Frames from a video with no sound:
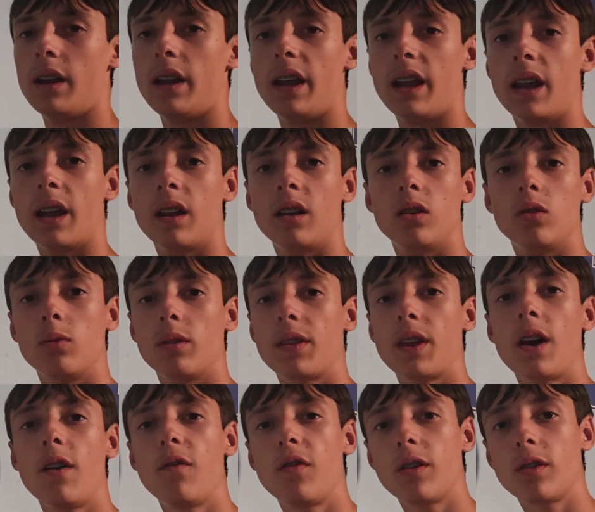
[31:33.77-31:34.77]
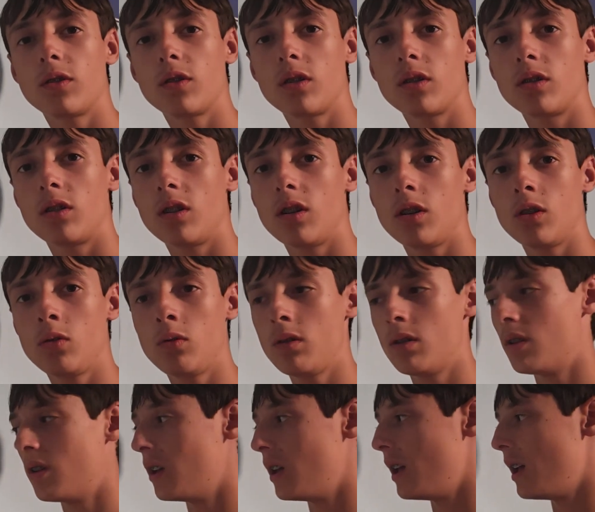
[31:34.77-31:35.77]
And without further
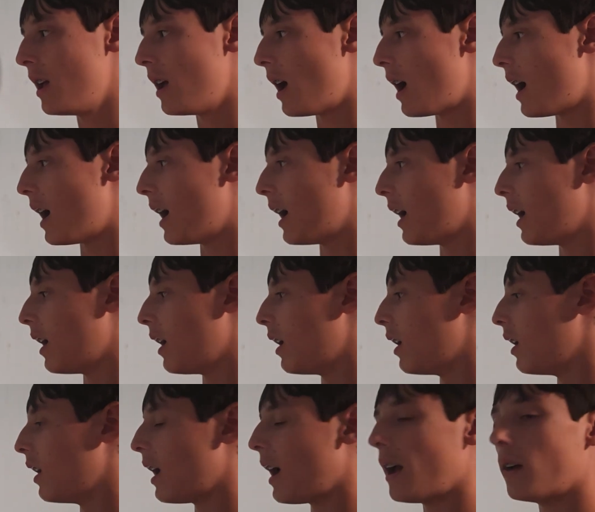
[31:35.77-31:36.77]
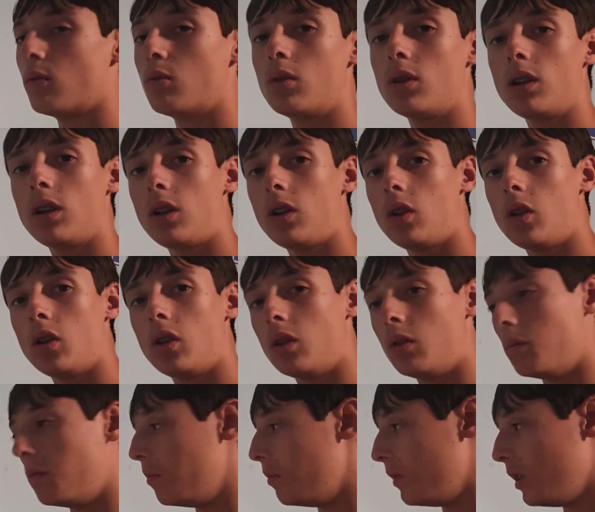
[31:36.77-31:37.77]
ado, I
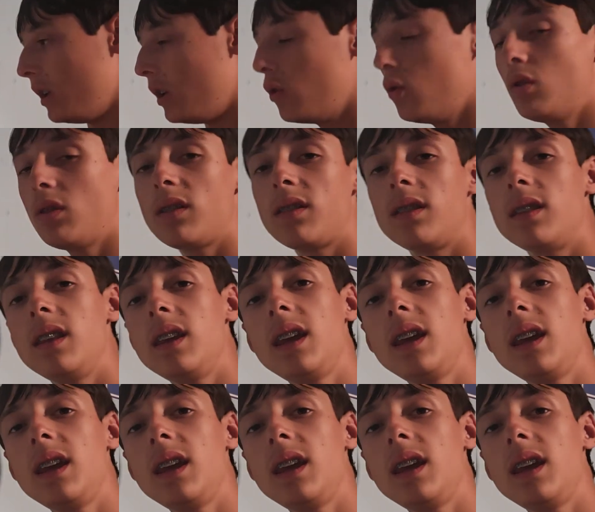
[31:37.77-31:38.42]
will use